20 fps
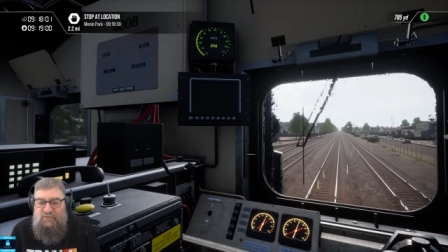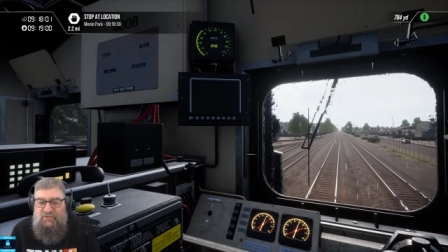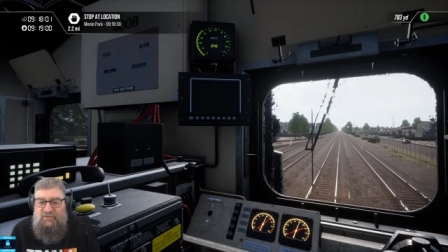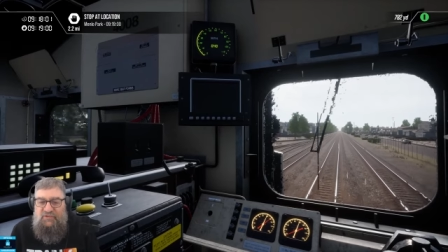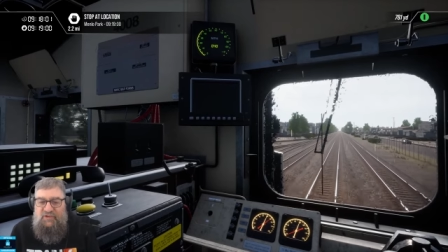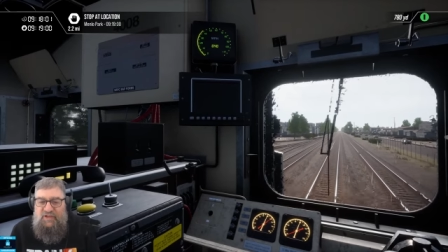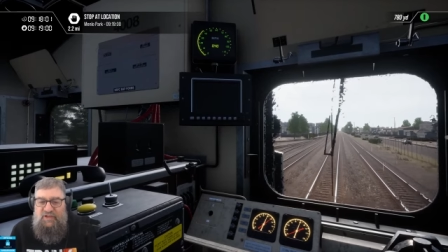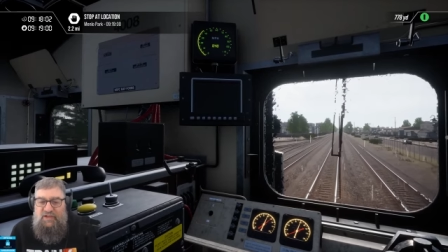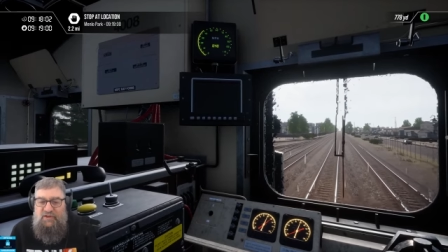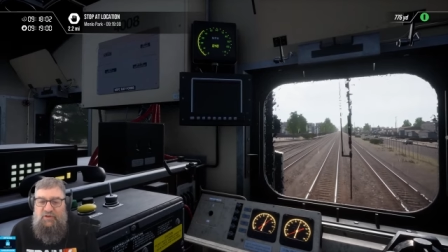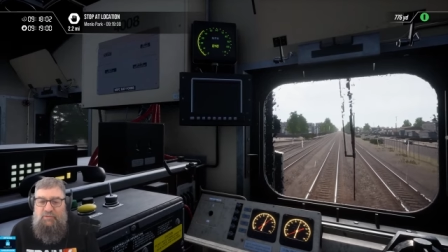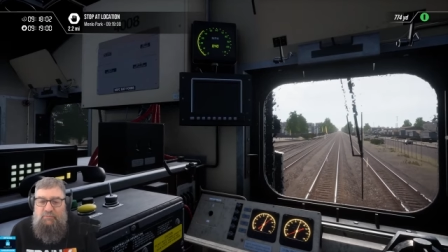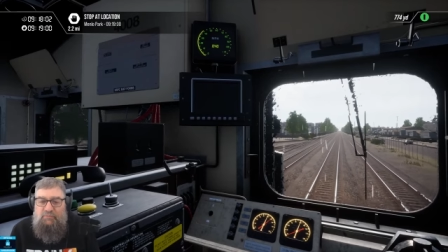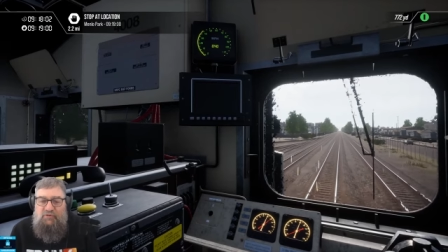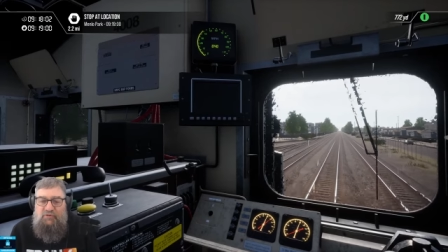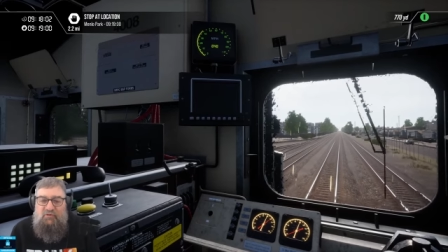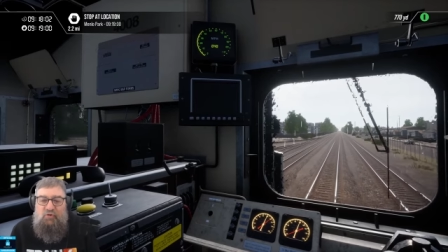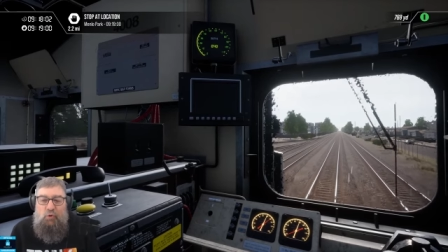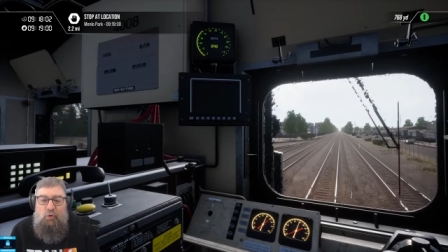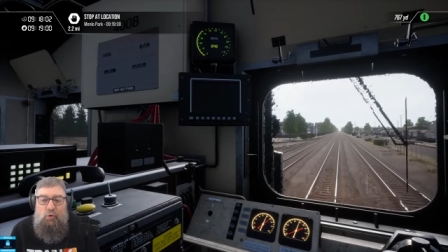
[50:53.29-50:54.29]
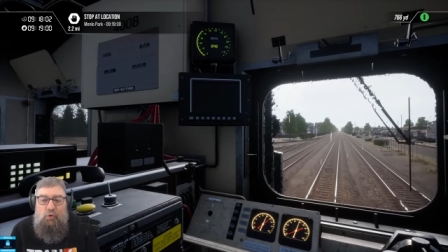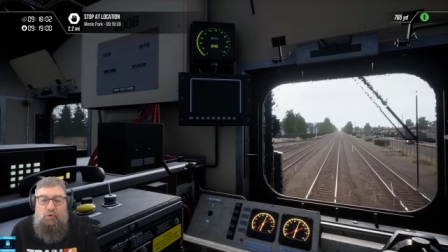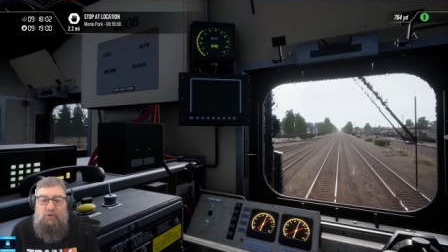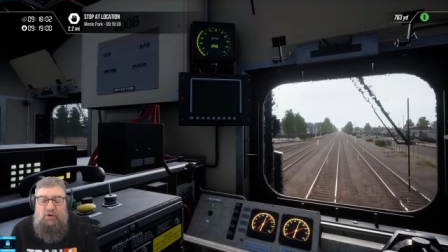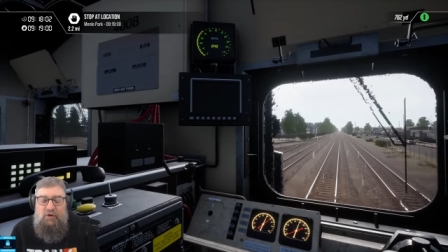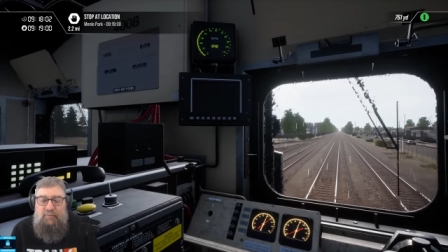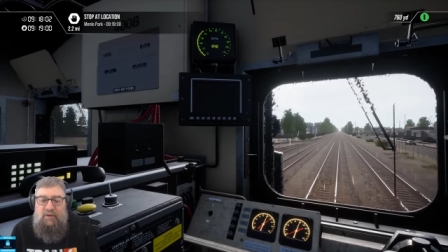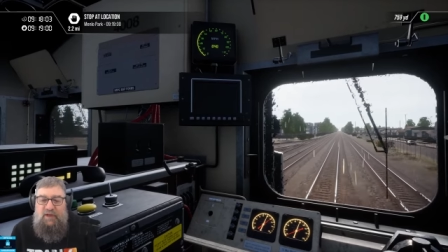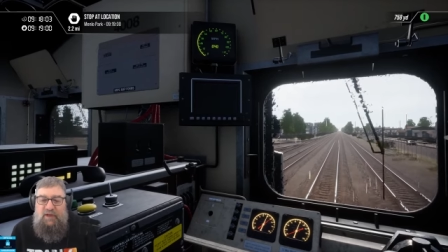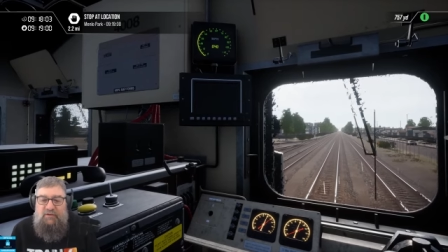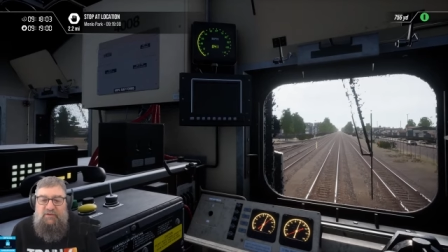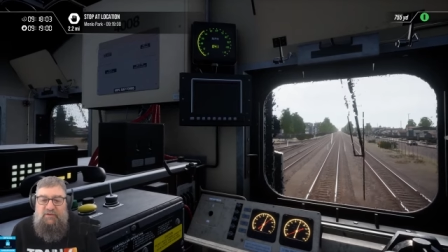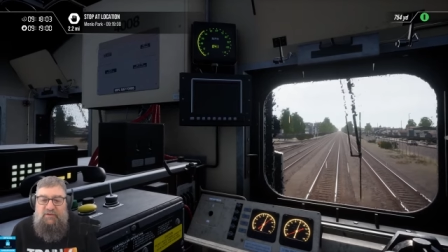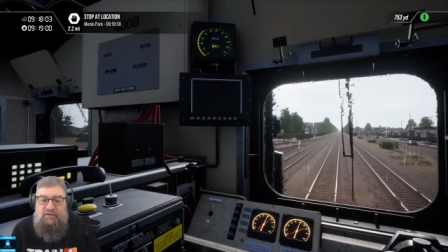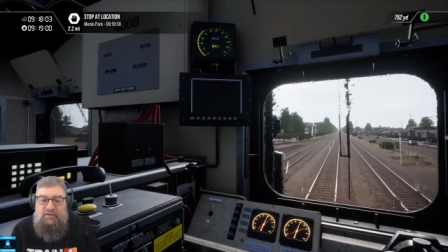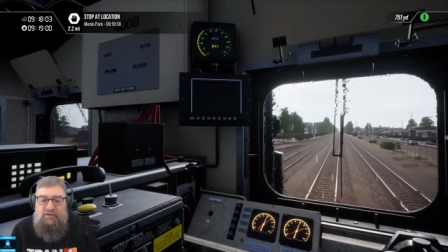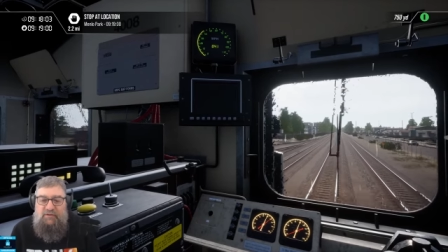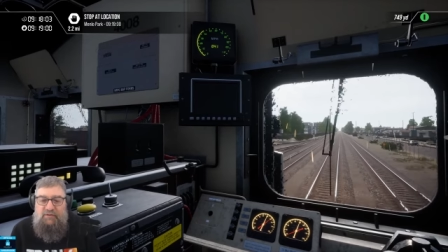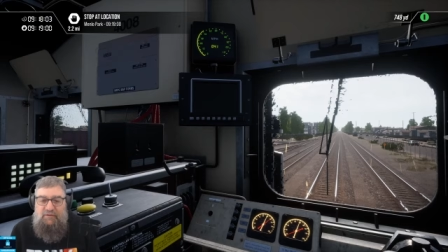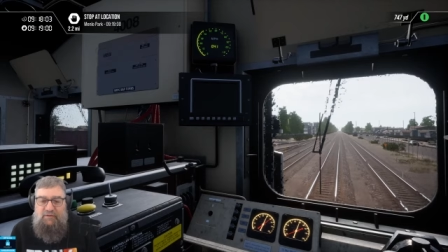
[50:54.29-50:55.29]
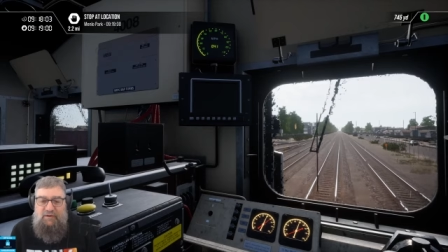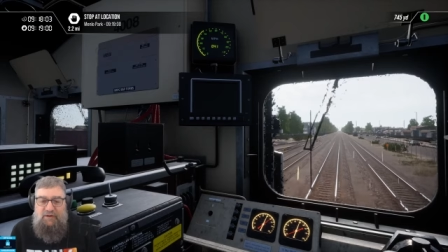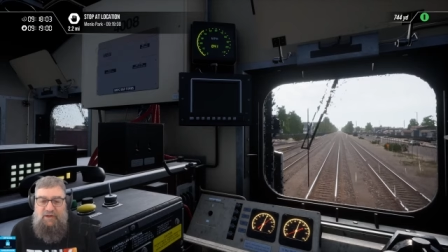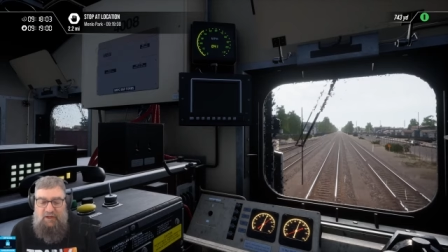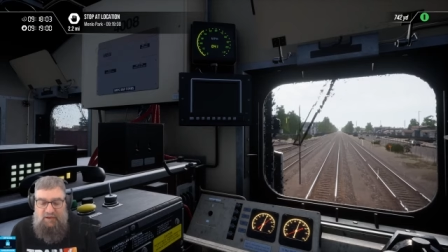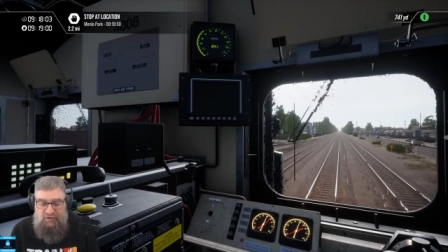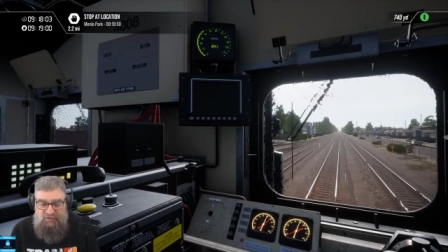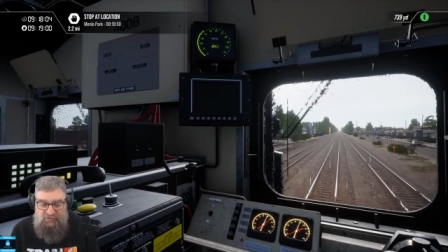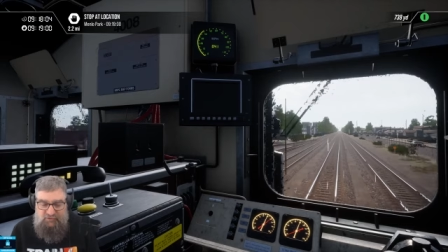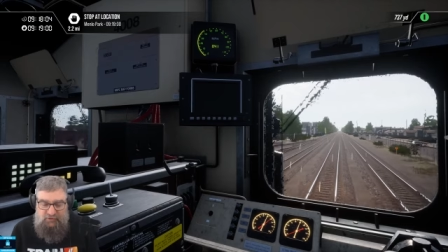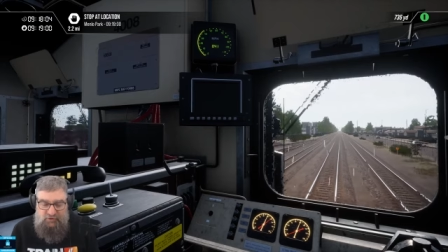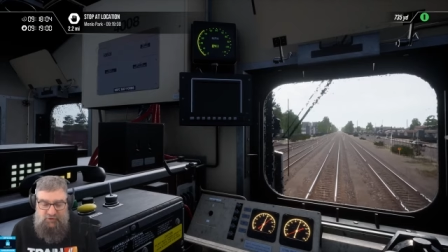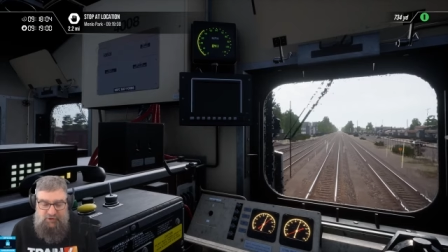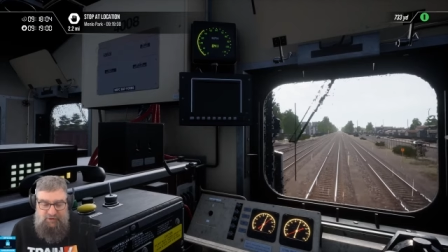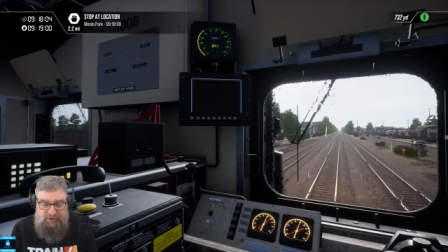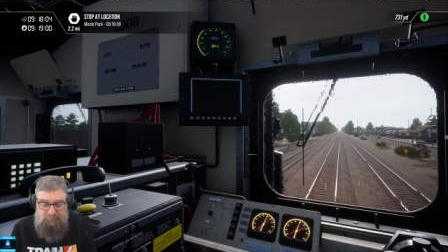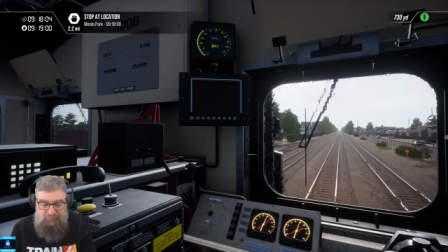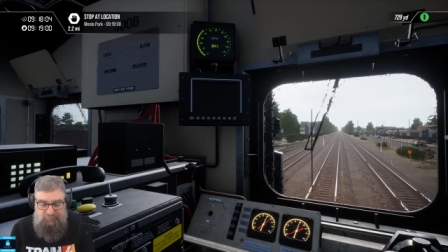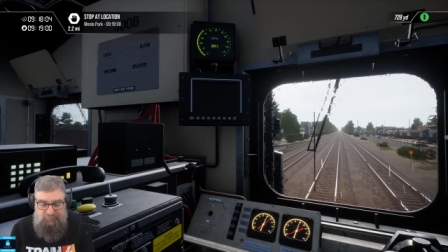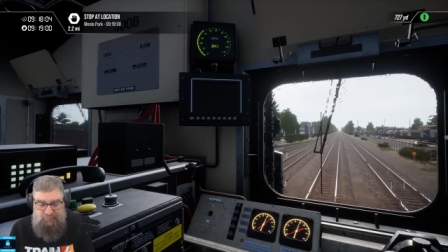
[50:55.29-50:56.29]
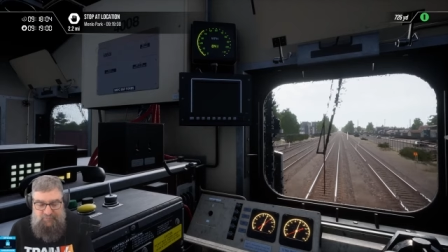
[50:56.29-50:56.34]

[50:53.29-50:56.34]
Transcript: seen them talk about it occasionally.